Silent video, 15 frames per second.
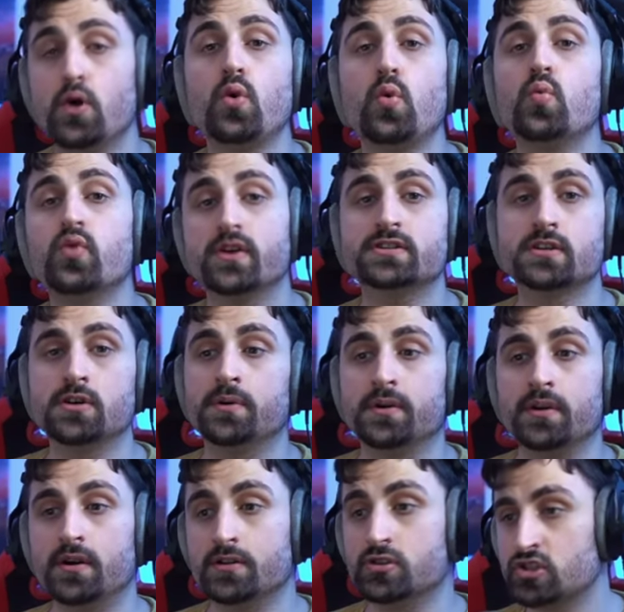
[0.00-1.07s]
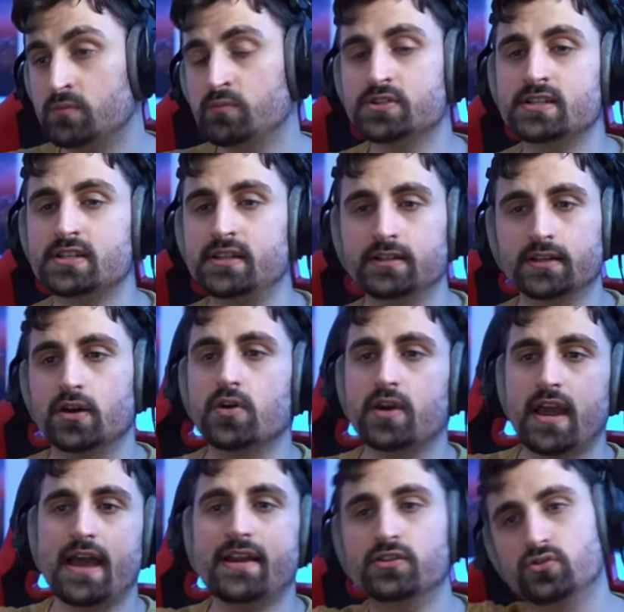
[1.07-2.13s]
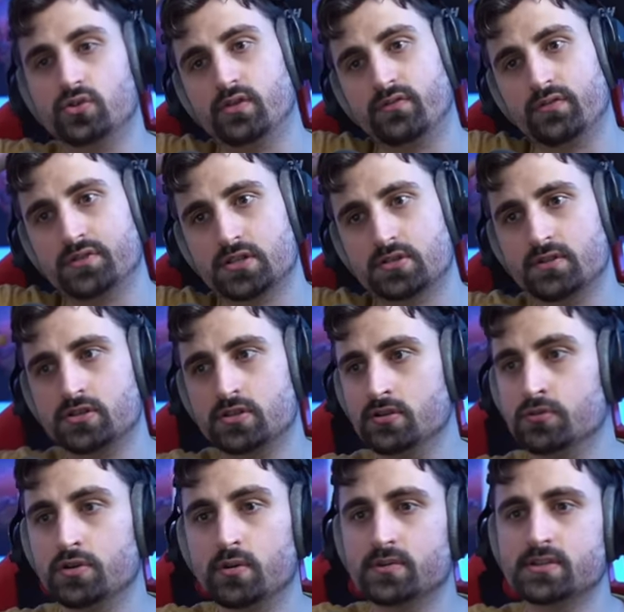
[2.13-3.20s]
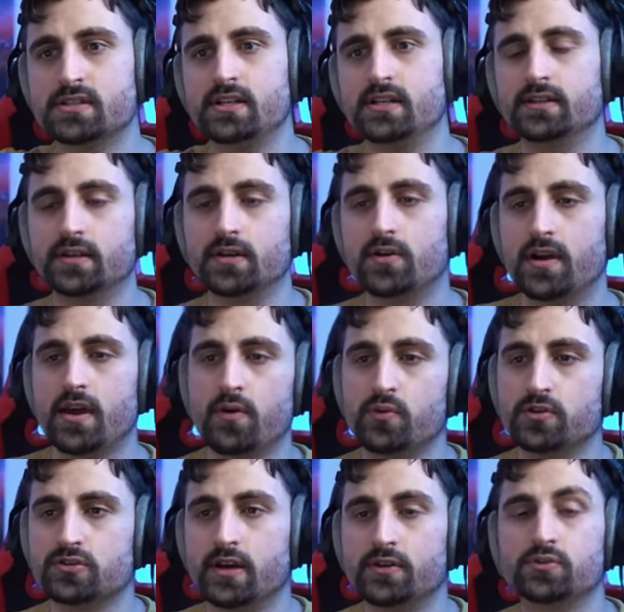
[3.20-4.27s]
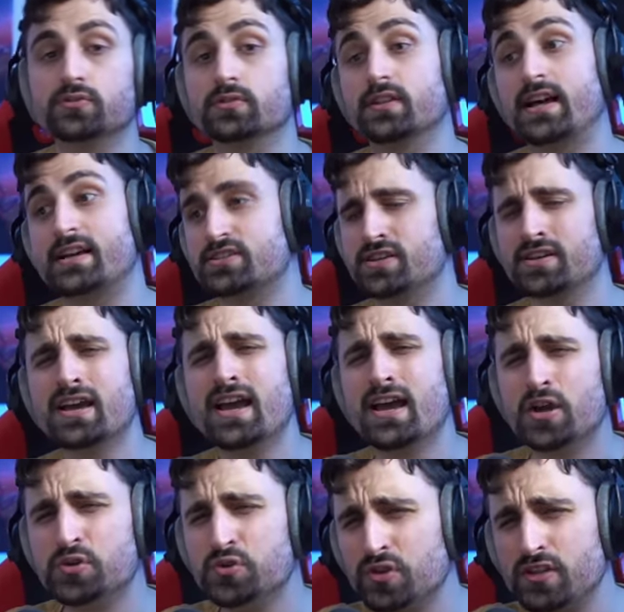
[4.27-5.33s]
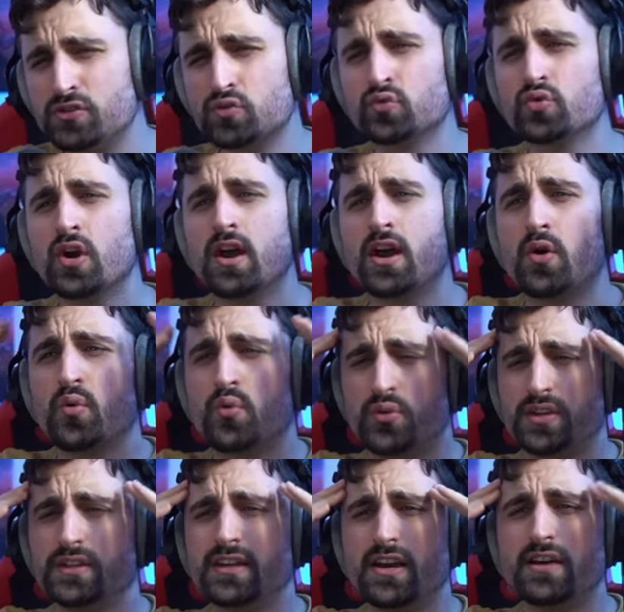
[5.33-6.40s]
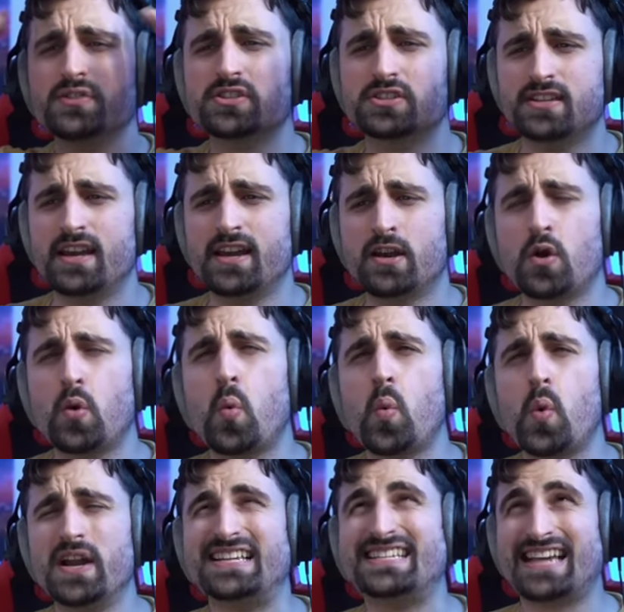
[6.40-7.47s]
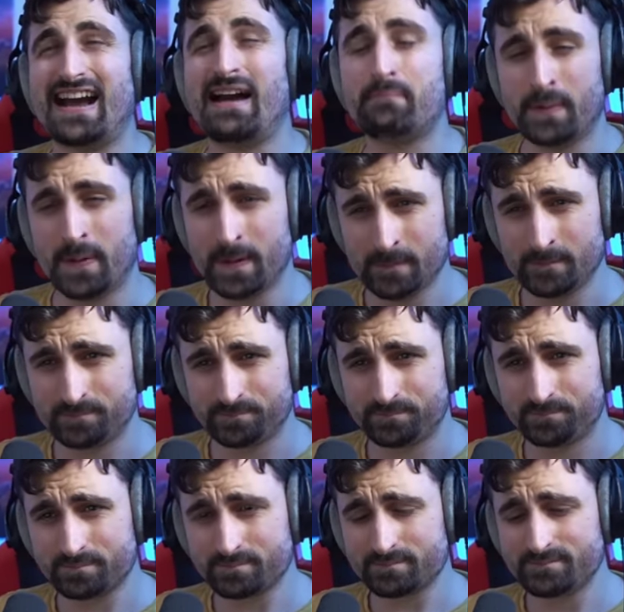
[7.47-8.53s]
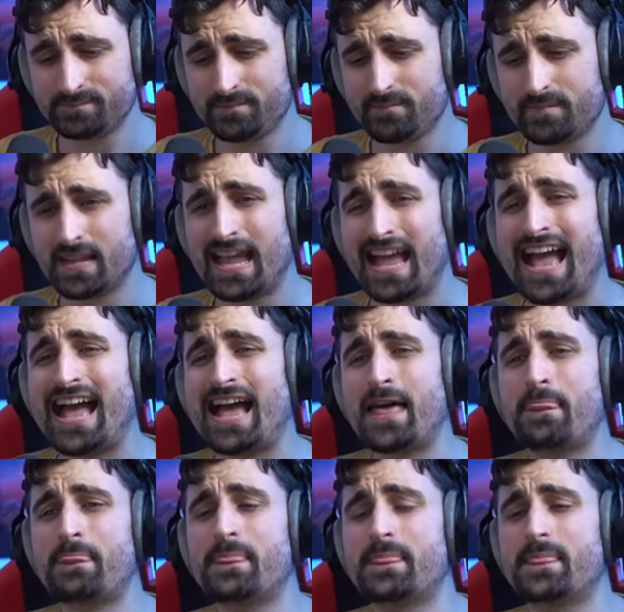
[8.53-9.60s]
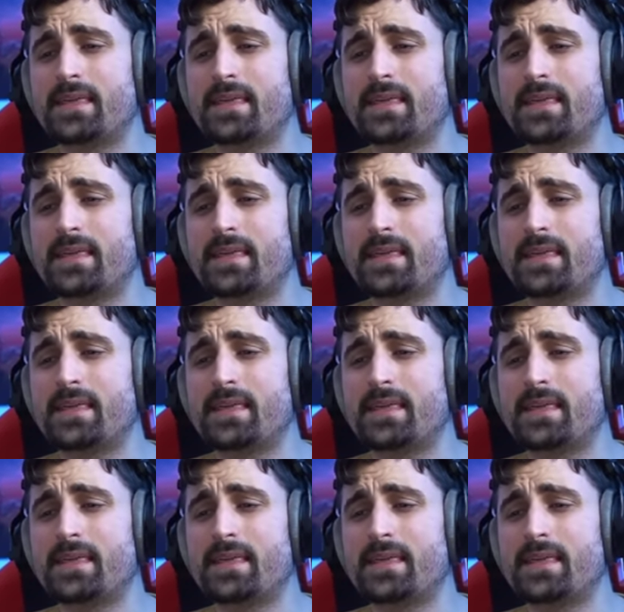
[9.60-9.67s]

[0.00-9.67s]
what's going on. Someone's healing. Okay, I need to go for this rescue. No one's healing. Okay, we're trying to do the last gen. You need to really understand what is happening and